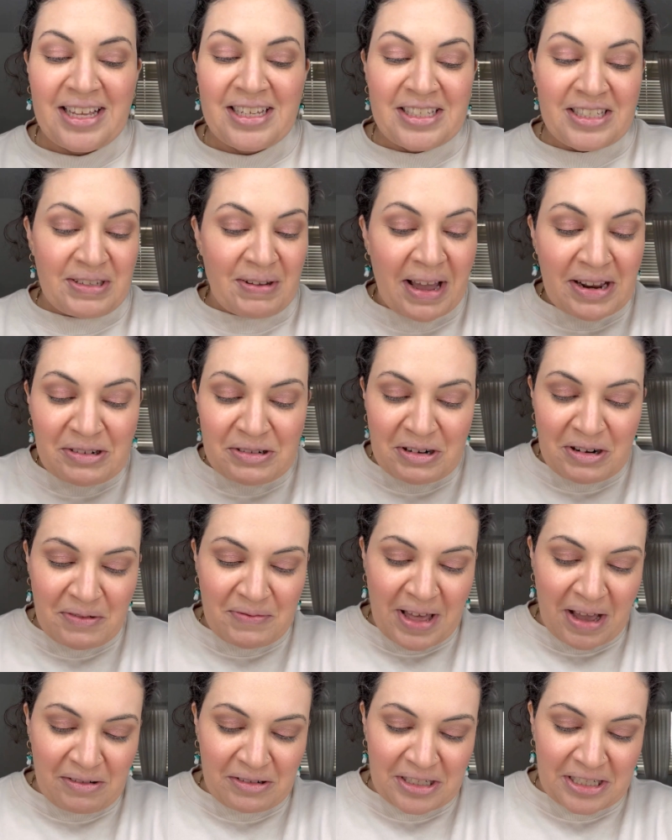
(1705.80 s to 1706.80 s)
So I don't know if
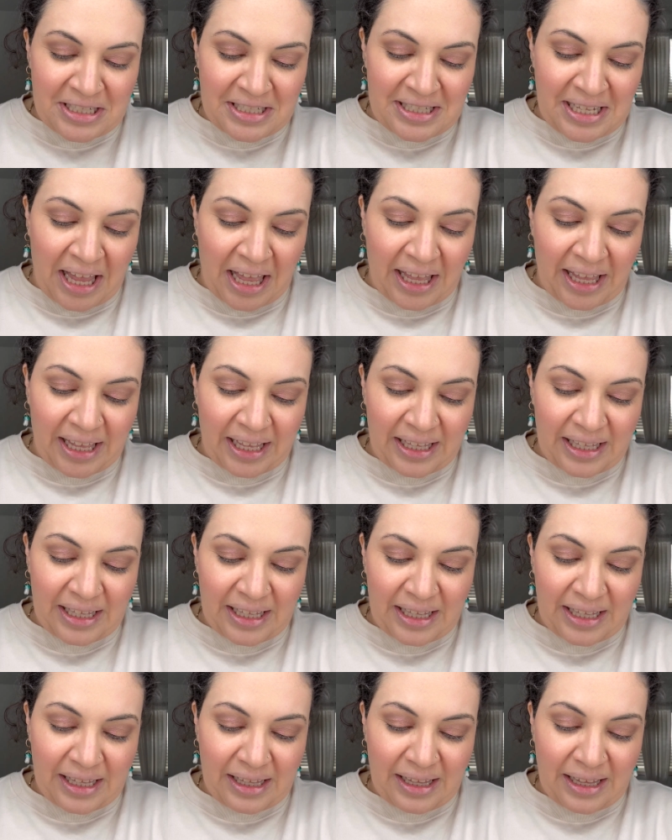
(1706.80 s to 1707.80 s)
that was just like
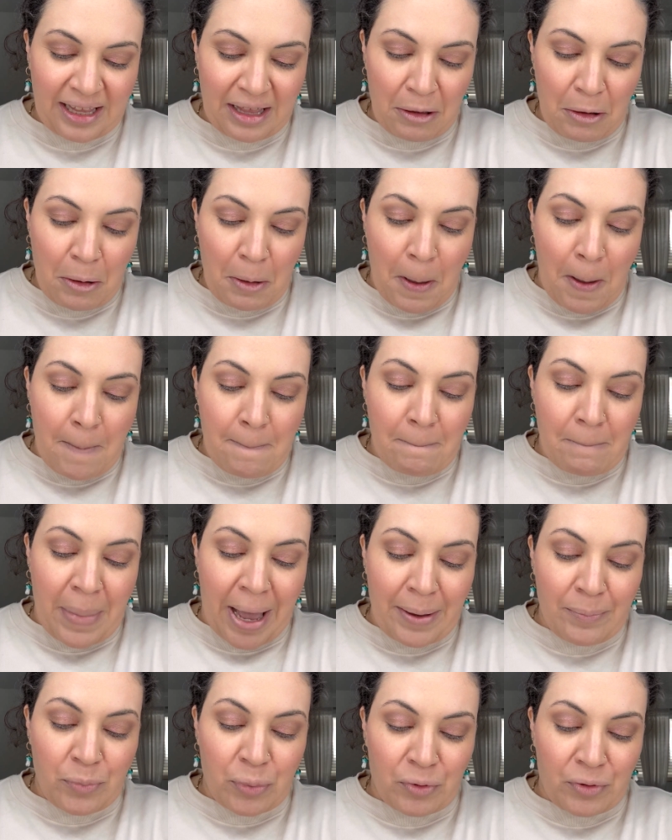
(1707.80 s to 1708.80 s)
my
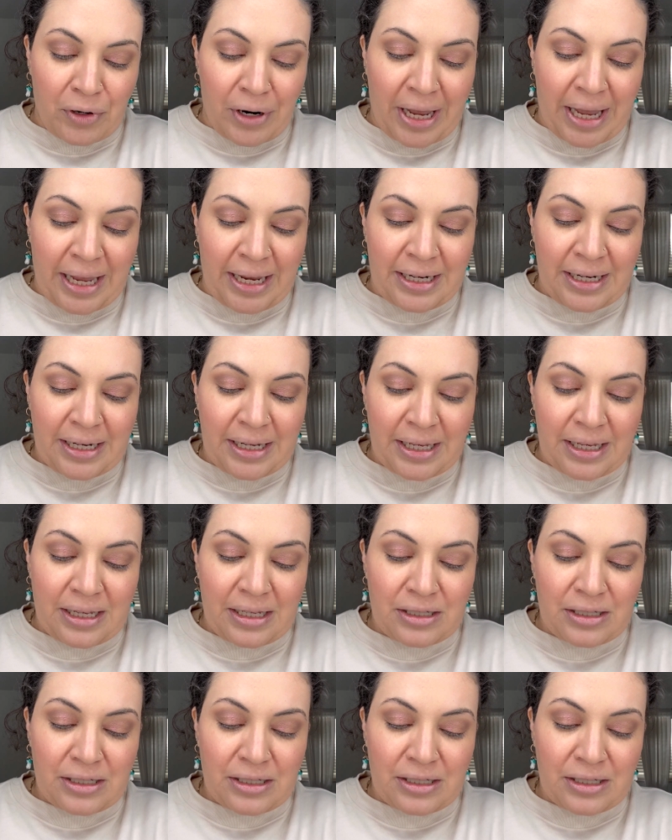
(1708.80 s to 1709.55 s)
brain